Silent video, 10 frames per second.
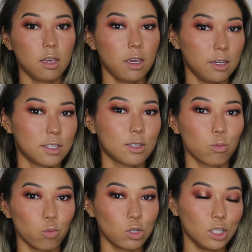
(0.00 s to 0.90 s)
It's
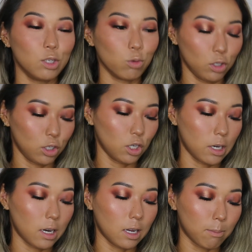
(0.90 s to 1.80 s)
really, really
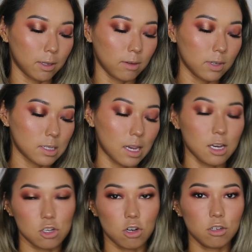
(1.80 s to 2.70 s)
good, and I believe it's
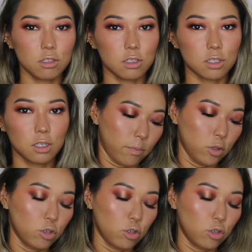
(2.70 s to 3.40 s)
$8.